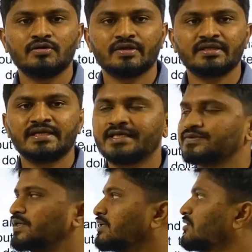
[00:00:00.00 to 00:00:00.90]
Okay, that is
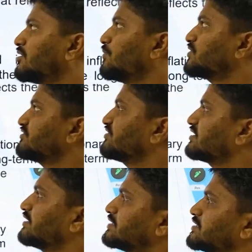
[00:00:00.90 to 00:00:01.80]
why most of the
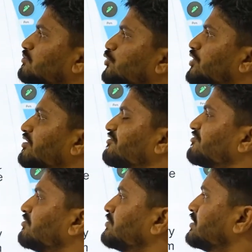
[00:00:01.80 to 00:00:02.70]
countries are moving away
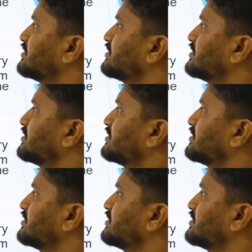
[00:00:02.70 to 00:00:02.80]
from